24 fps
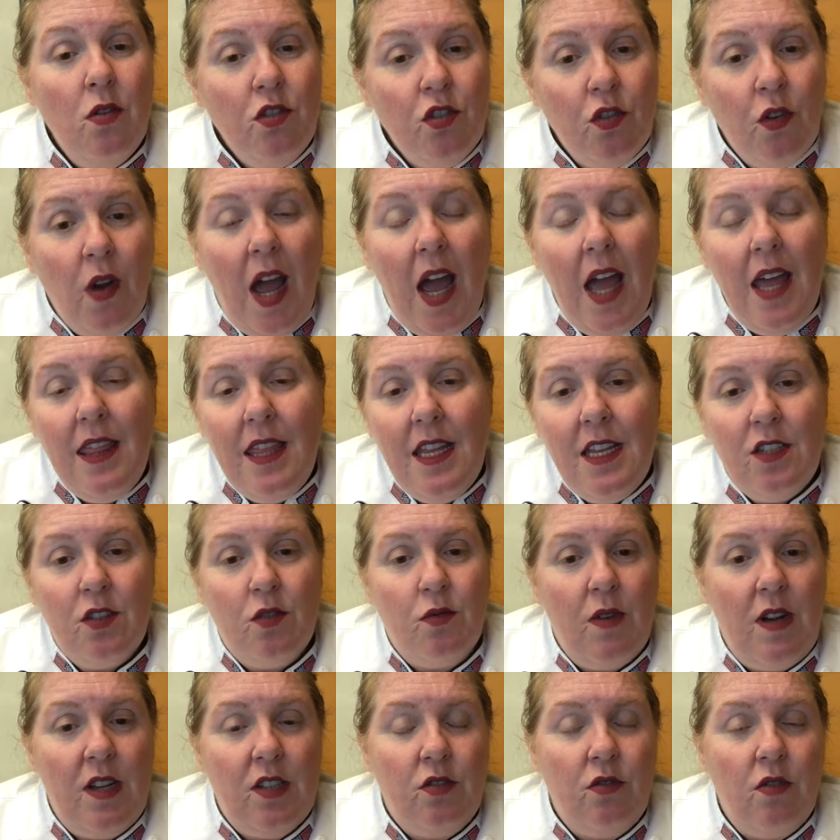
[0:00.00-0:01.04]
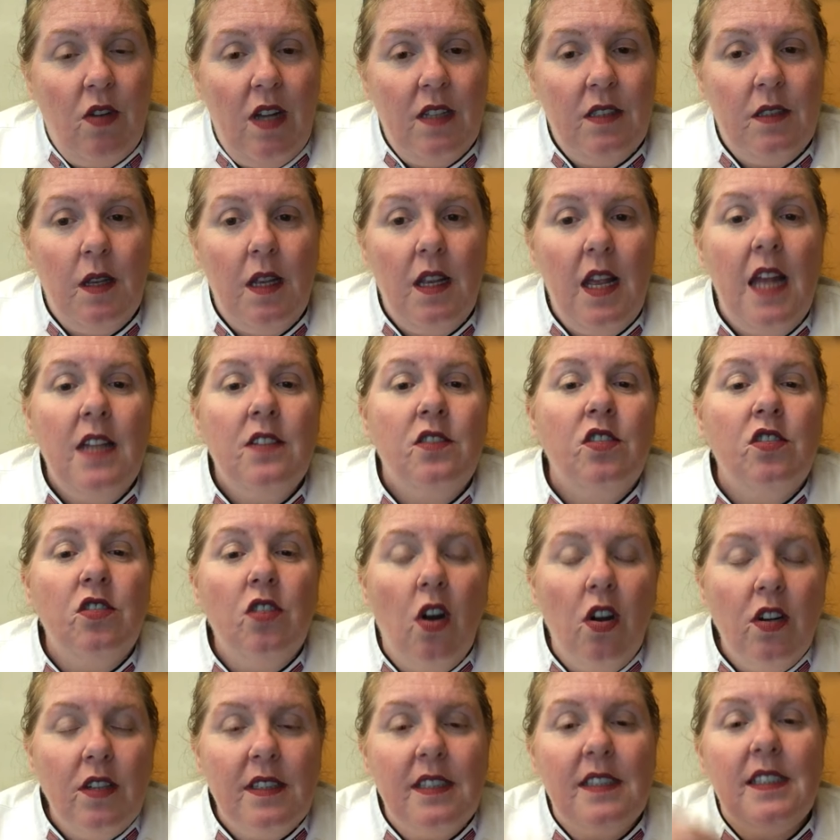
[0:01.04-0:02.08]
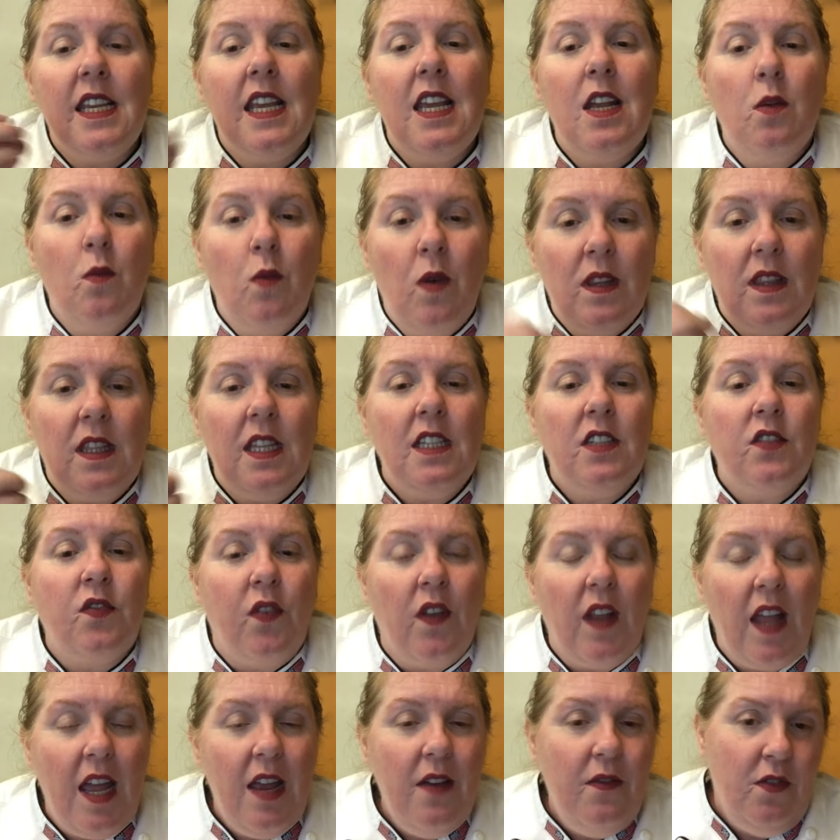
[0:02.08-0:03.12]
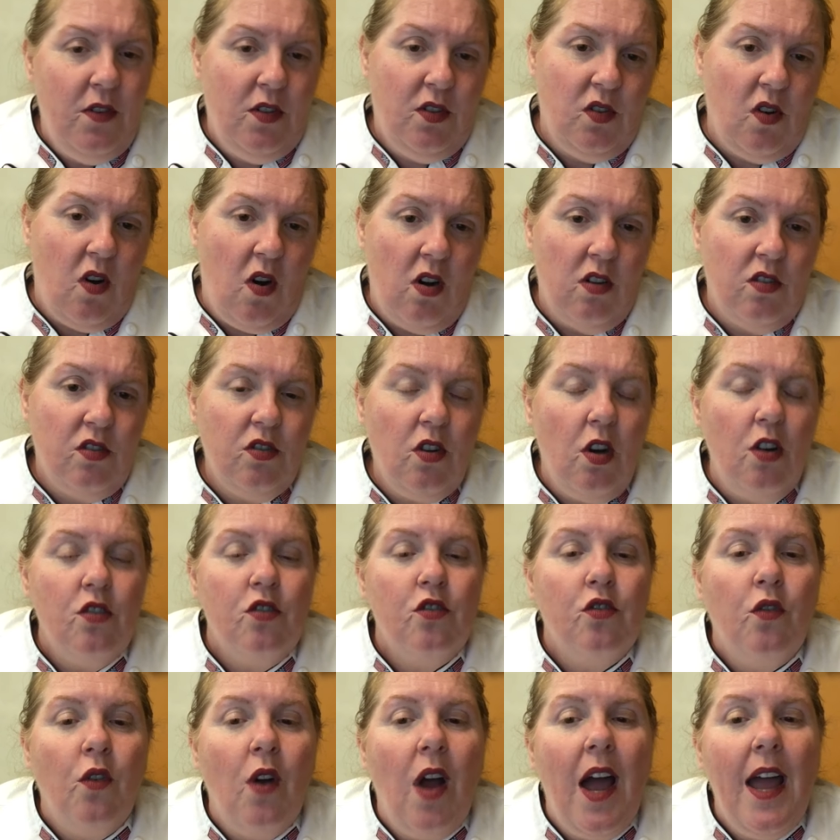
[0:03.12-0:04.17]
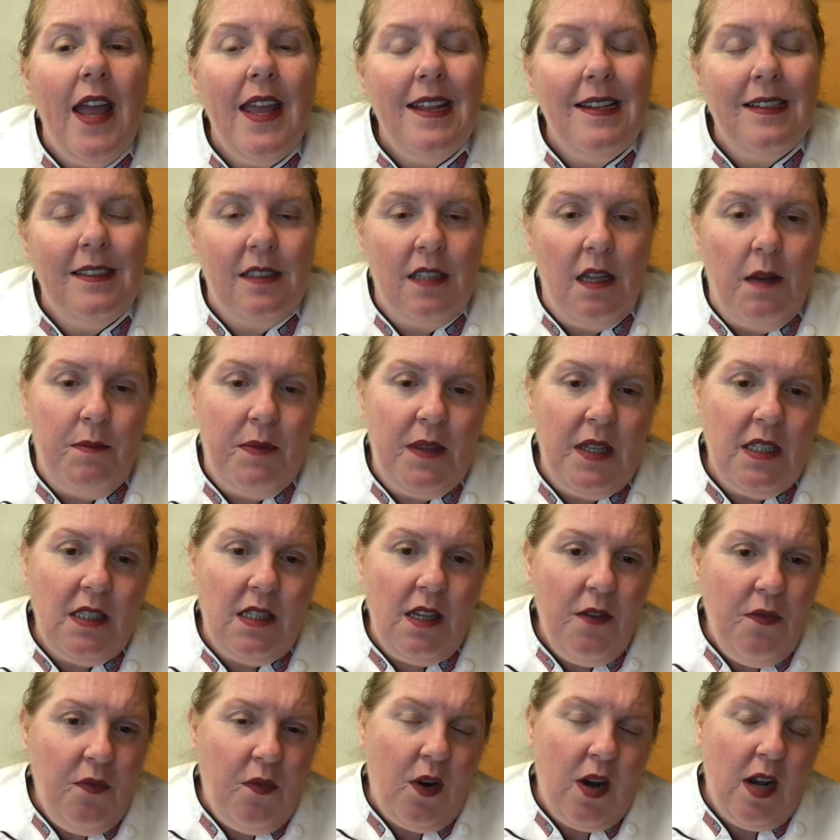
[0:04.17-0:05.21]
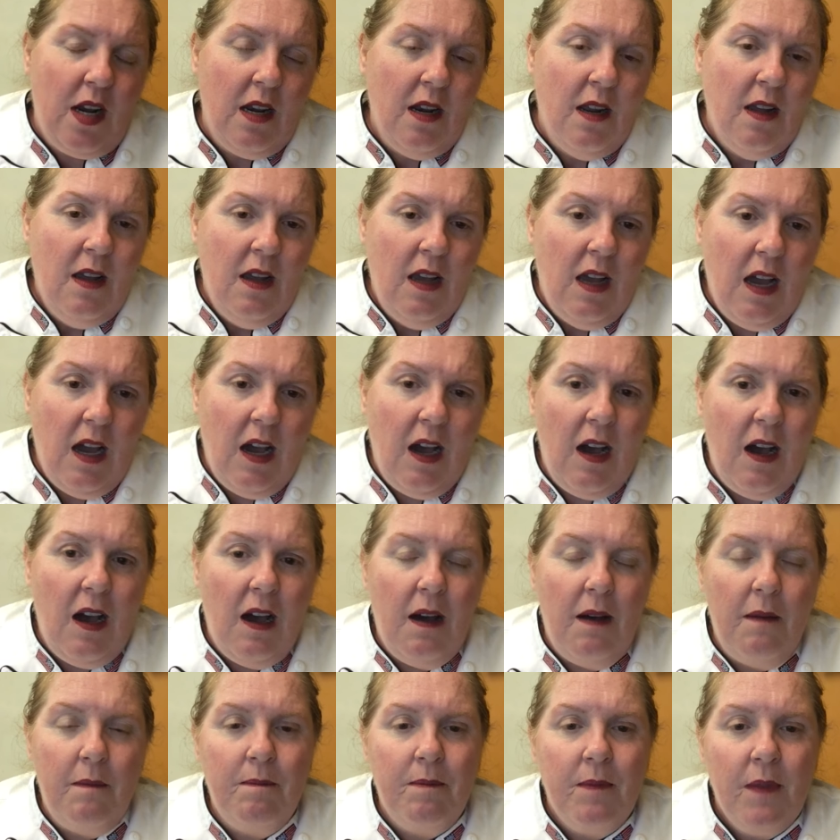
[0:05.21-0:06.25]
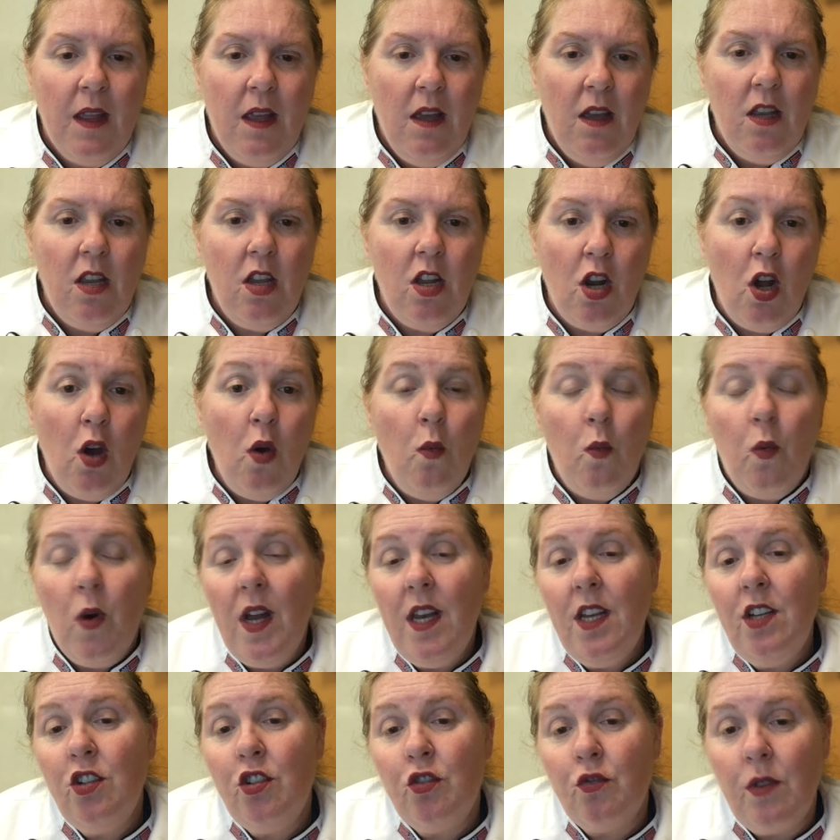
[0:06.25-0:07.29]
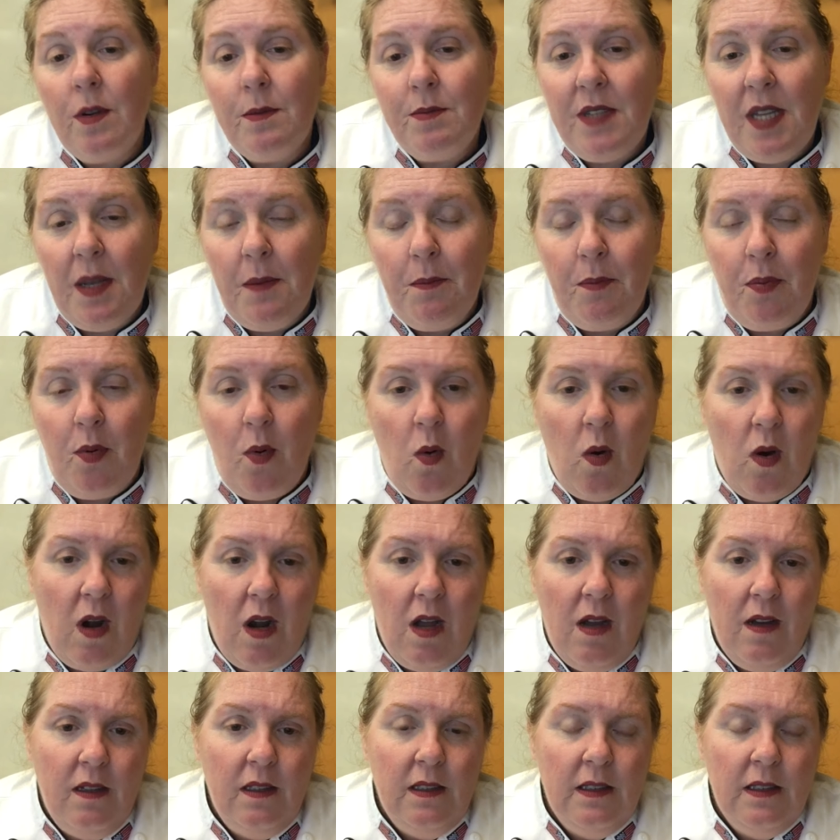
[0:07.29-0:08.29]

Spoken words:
try these restaurants and start seeing what these flavors are. Start trying something different. What is shrimp tempura?